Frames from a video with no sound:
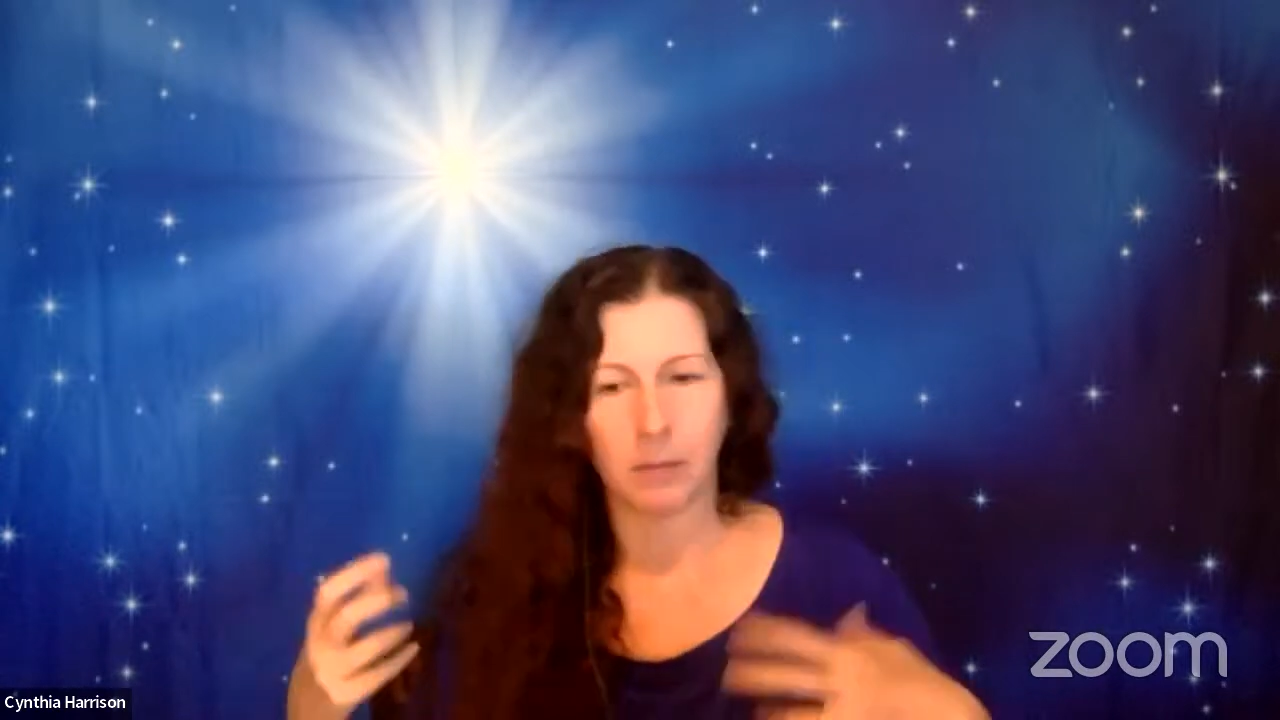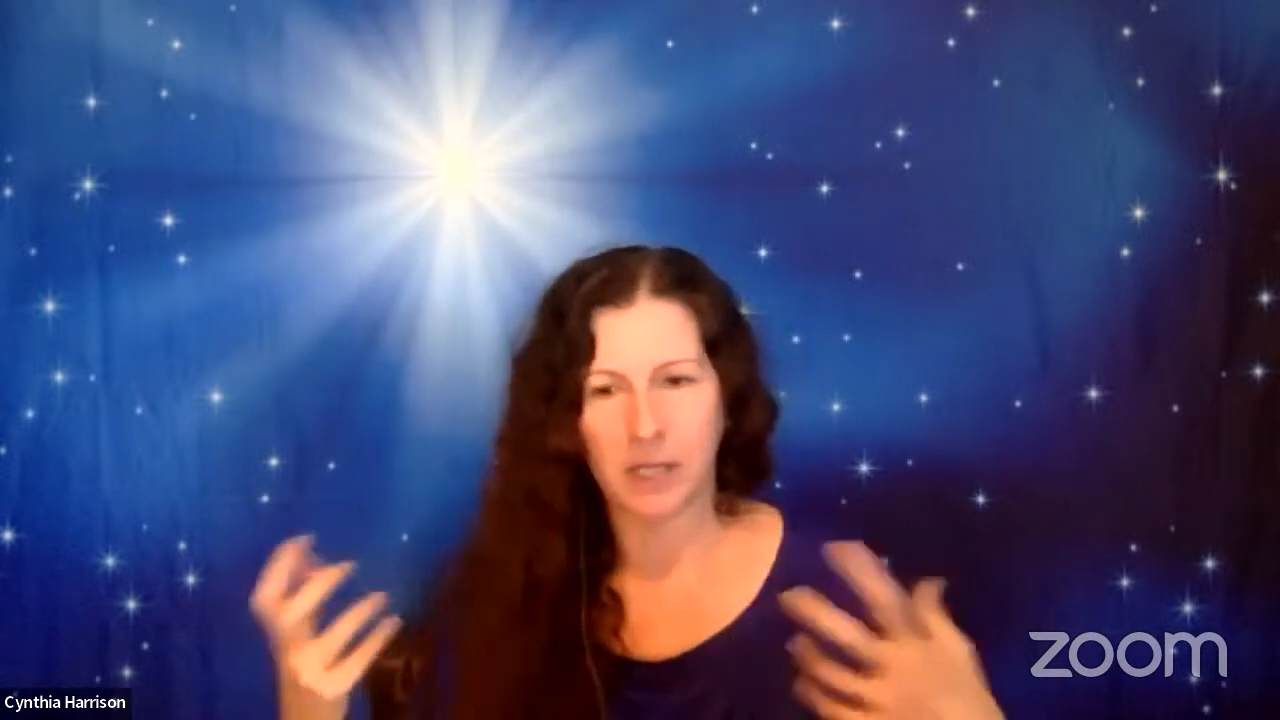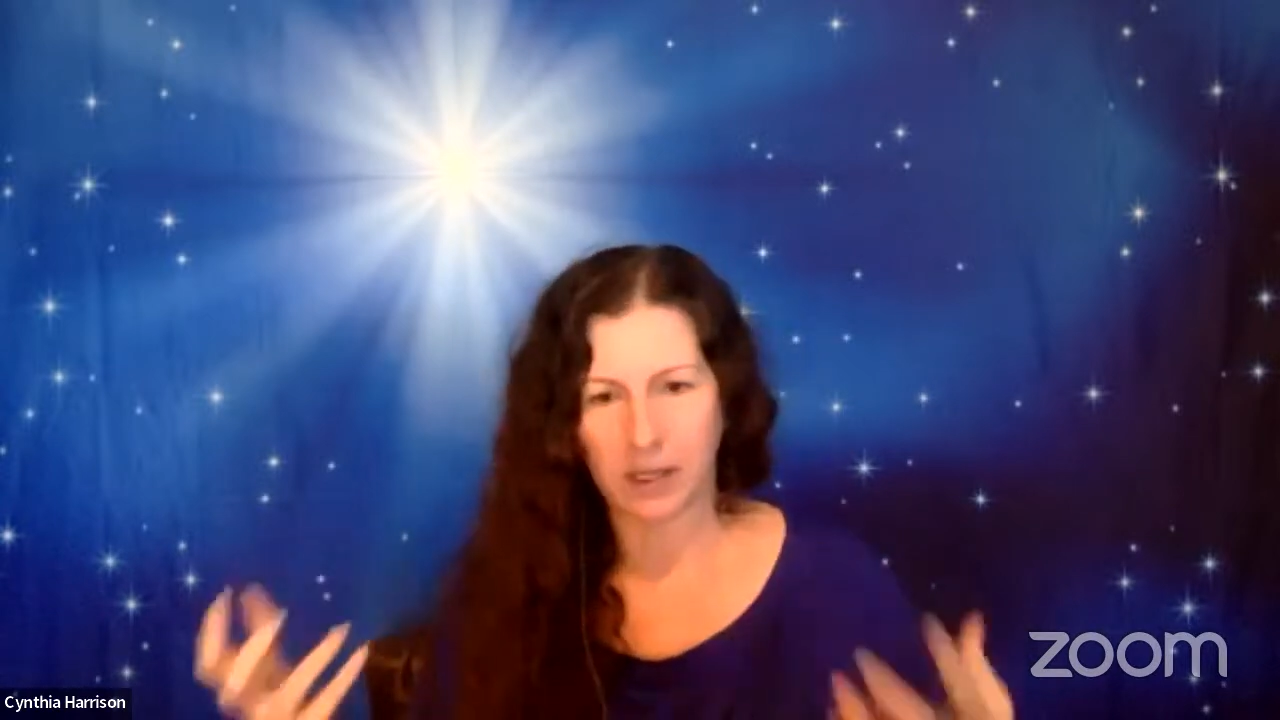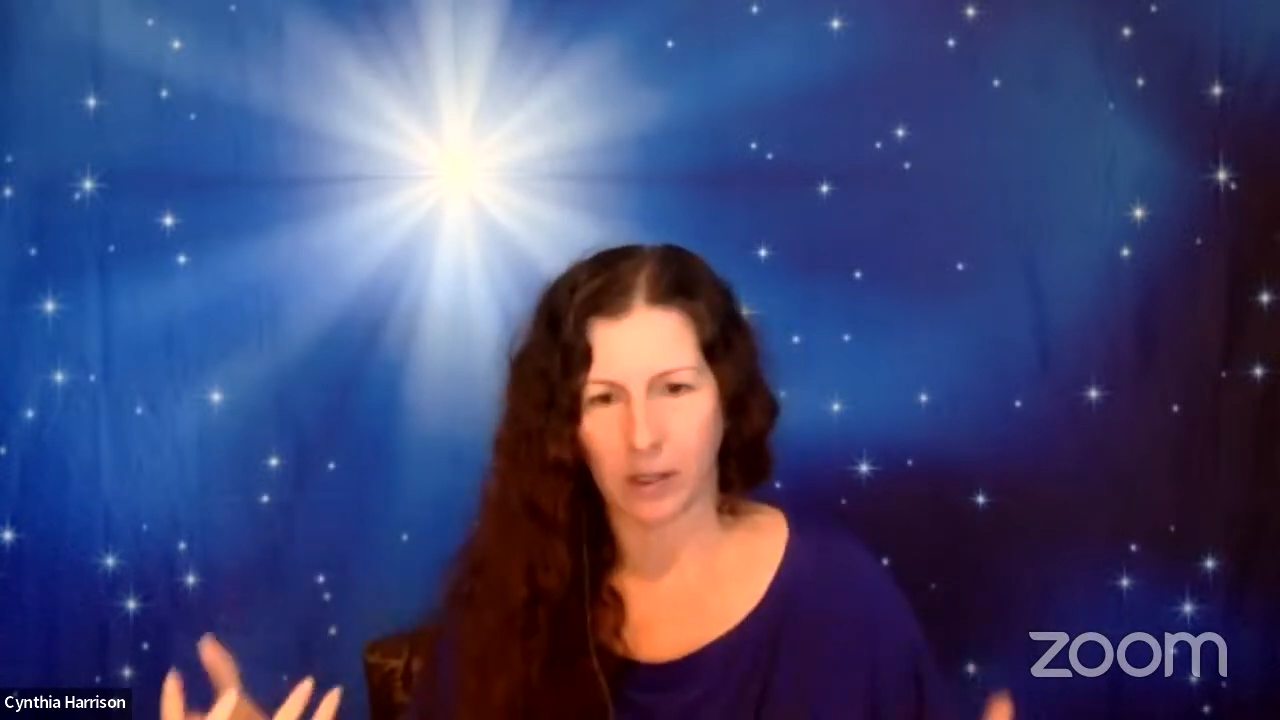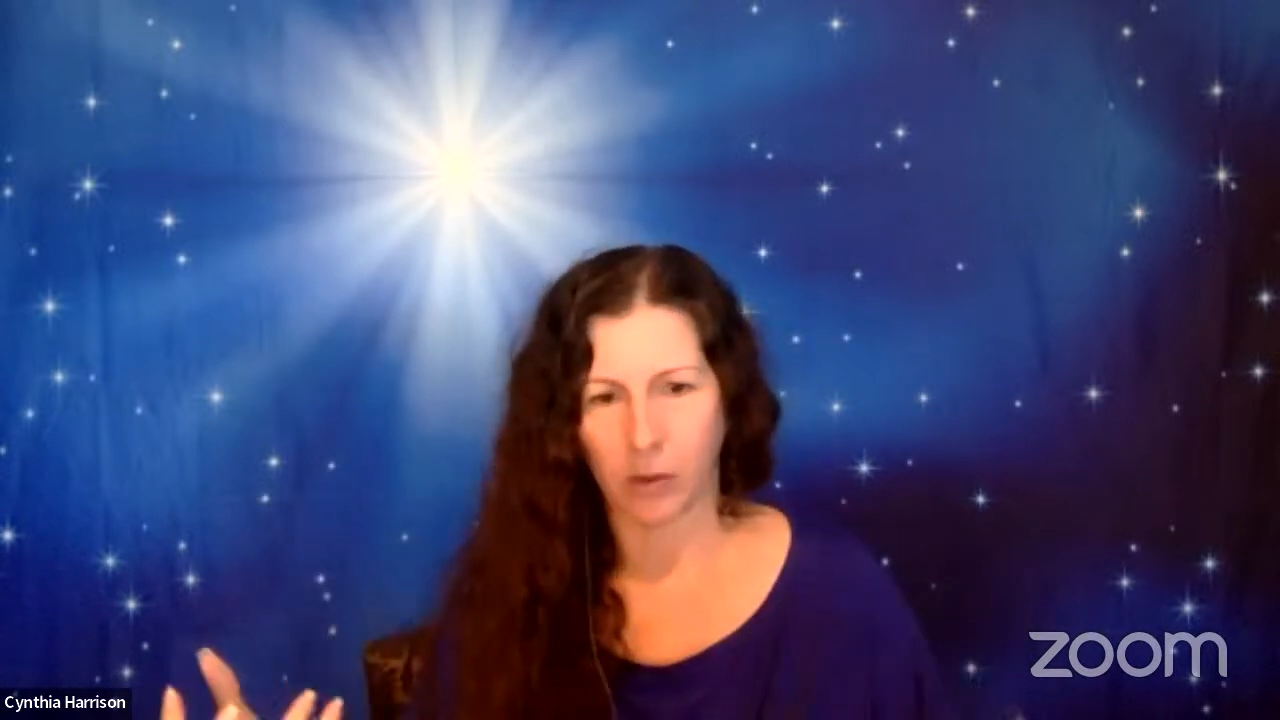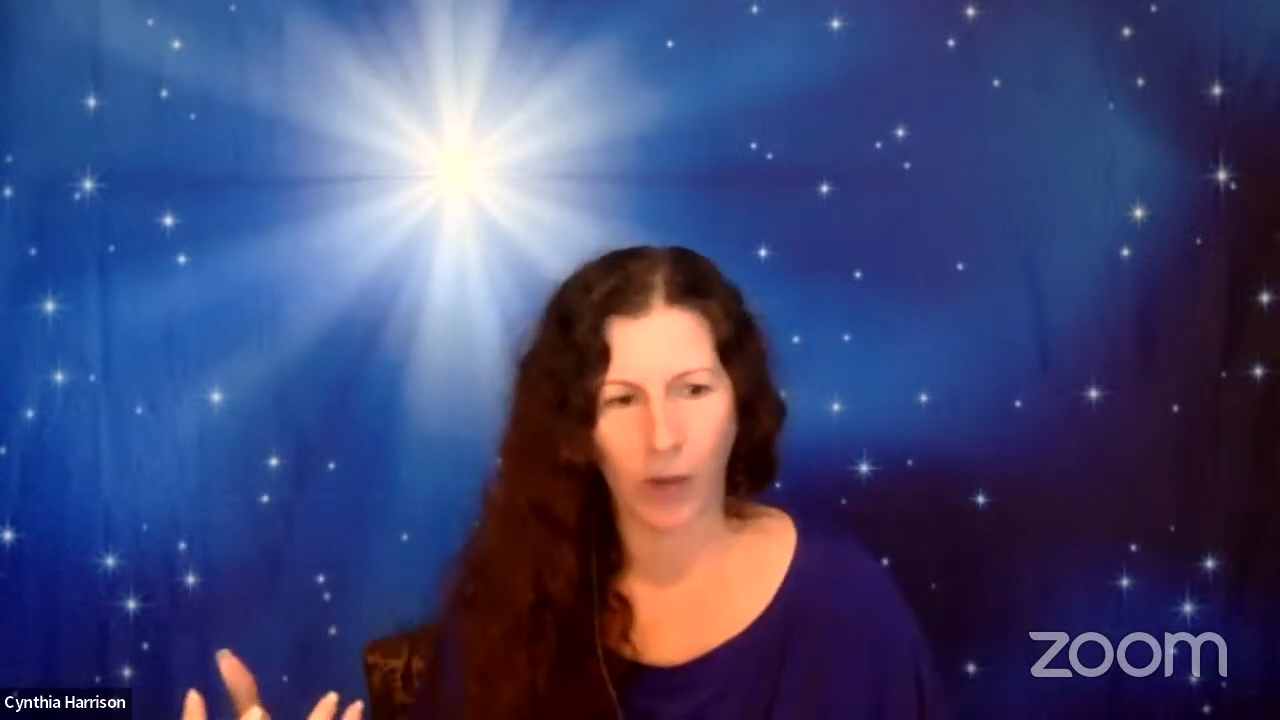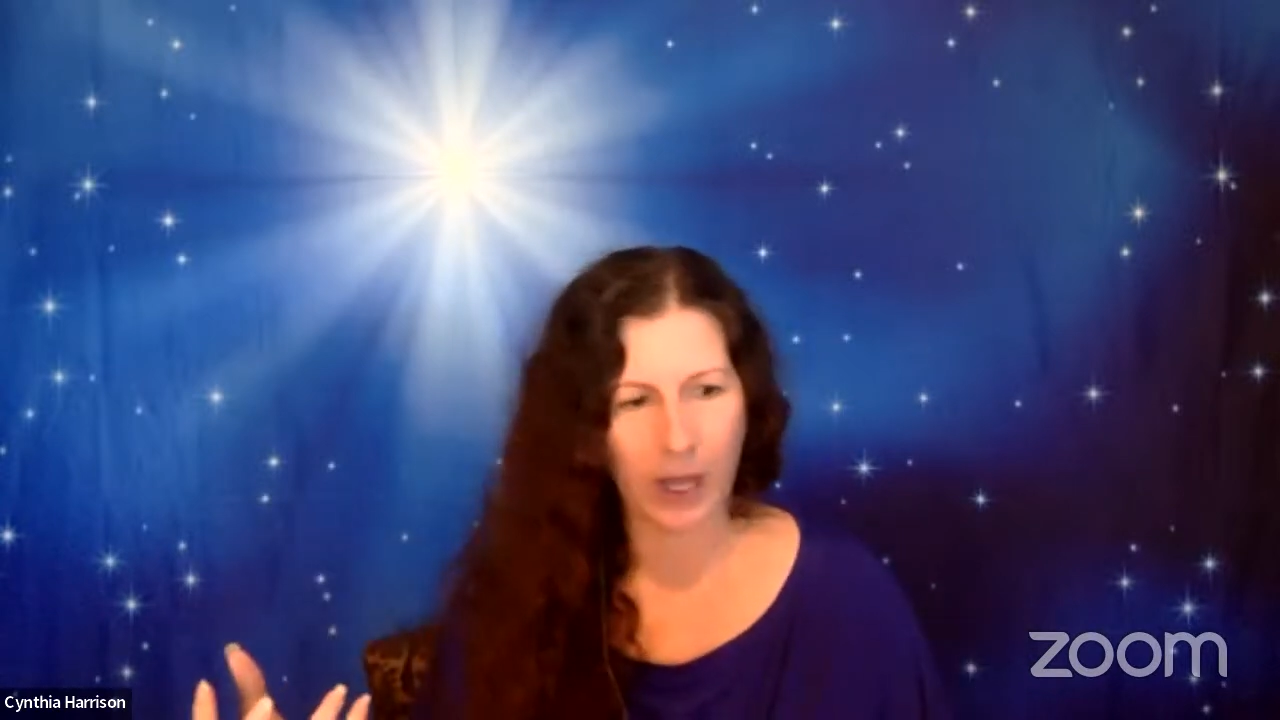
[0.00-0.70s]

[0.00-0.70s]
the mystical